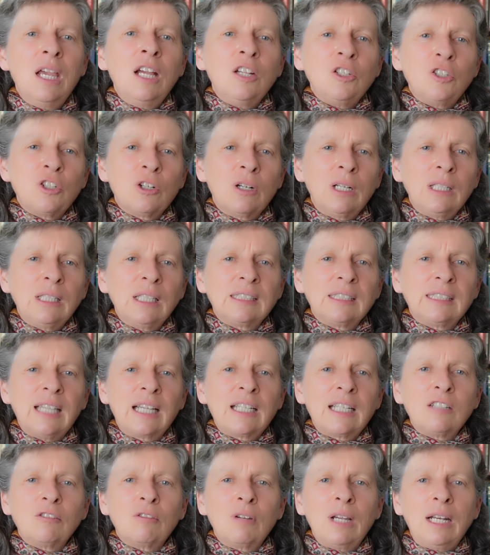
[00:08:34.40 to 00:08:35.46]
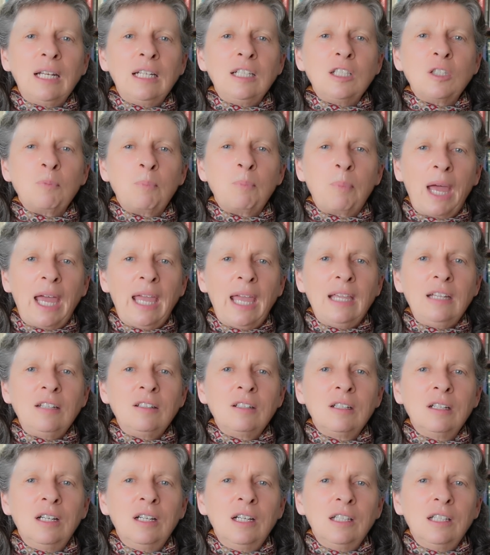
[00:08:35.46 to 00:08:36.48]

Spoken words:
During the second reading debate,